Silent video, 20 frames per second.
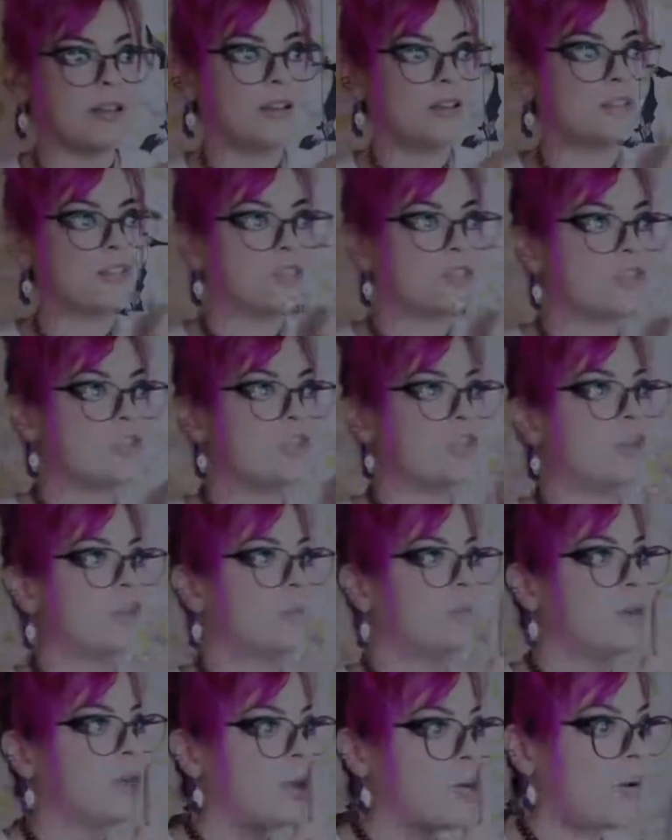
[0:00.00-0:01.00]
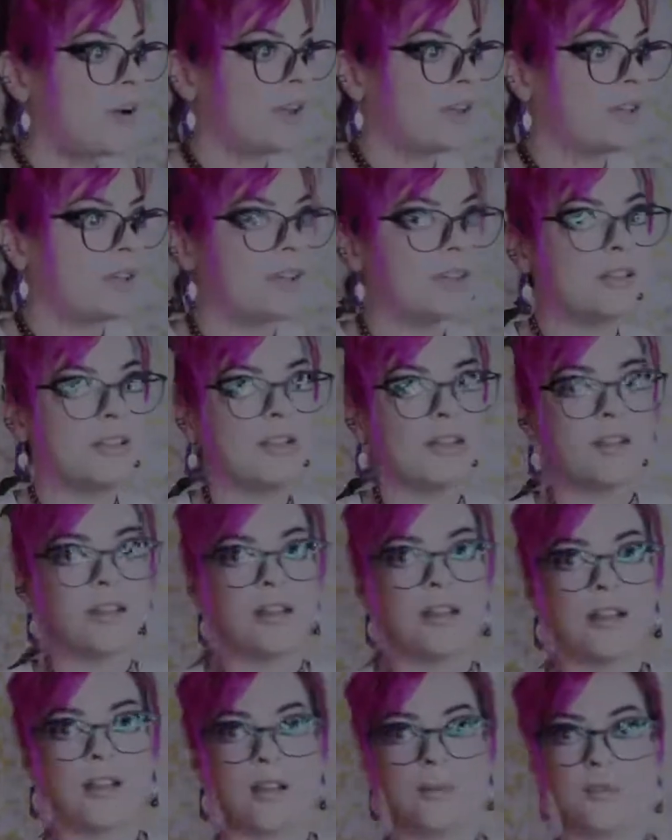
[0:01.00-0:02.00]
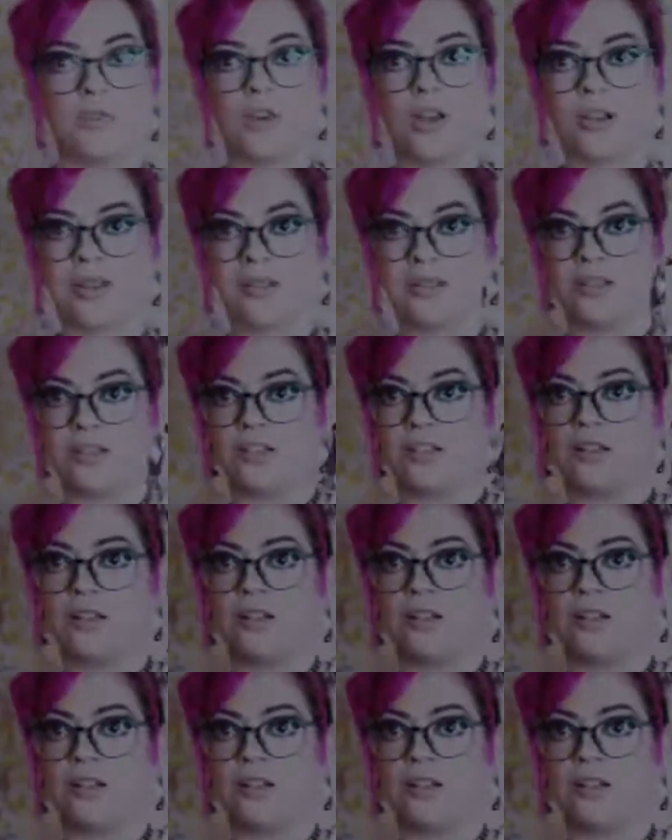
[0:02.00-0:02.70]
Shh, be quiet. I'm trying to teach a